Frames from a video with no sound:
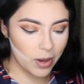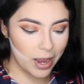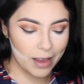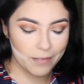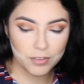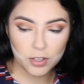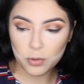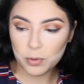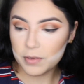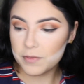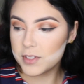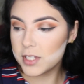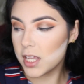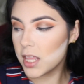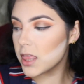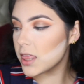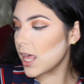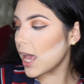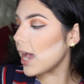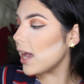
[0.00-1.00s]
after we've
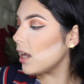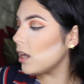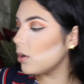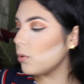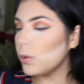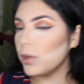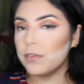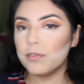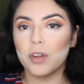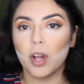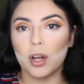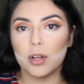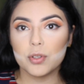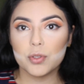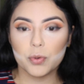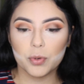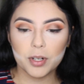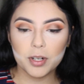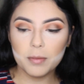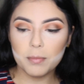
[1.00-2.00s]
done that, we've
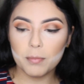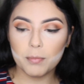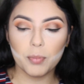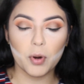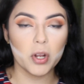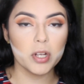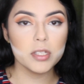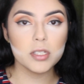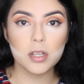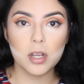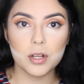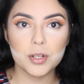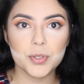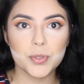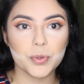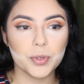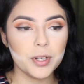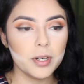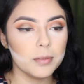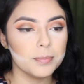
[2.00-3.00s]
contoured, bronze
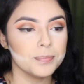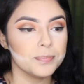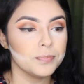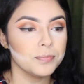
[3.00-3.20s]
contoured.